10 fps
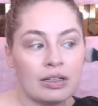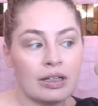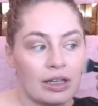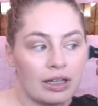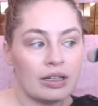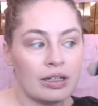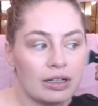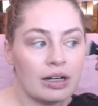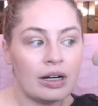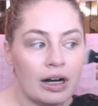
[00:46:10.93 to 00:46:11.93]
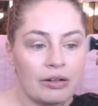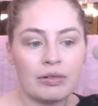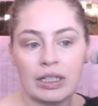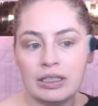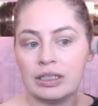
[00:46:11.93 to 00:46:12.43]
And I
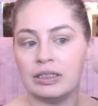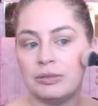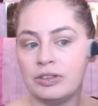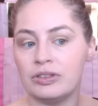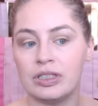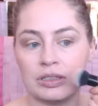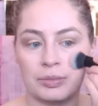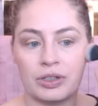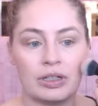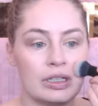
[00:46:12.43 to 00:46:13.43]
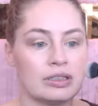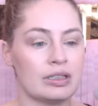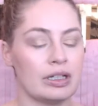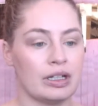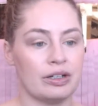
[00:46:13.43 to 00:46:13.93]
really need to use this more. It's
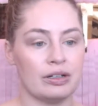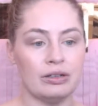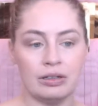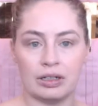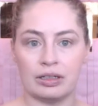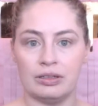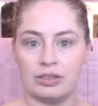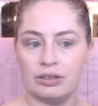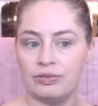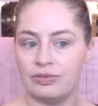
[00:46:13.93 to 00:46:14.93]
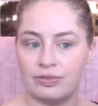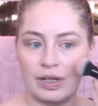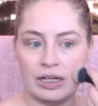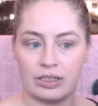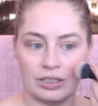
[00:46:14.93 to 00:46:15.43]
like, oh, I look so
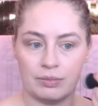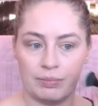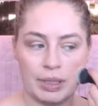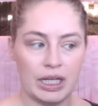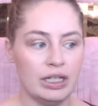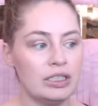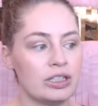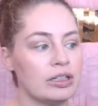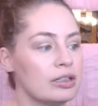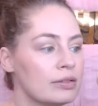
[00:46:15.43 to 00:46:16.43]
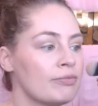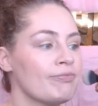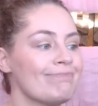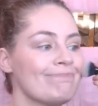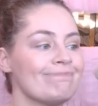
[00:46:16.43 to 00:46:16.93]
fresh and peachy.
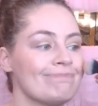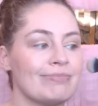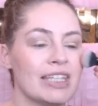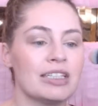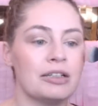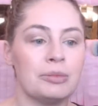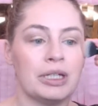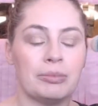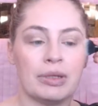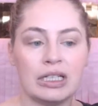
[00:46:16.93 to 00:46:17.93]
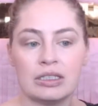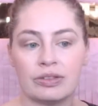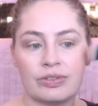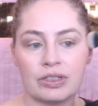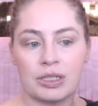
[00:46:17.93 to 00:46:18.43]
This is gonna be amazing
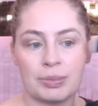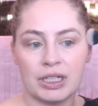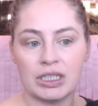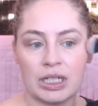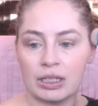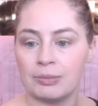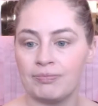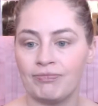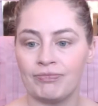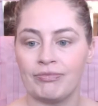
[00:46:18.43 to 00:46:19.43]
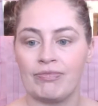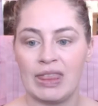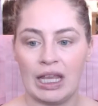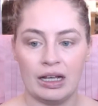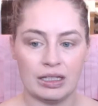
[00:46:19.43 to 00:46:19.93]
for springtime
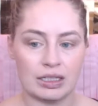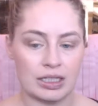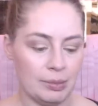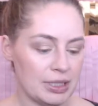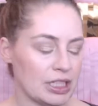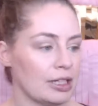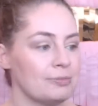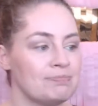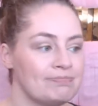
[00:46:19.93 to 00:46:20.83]
and summertime.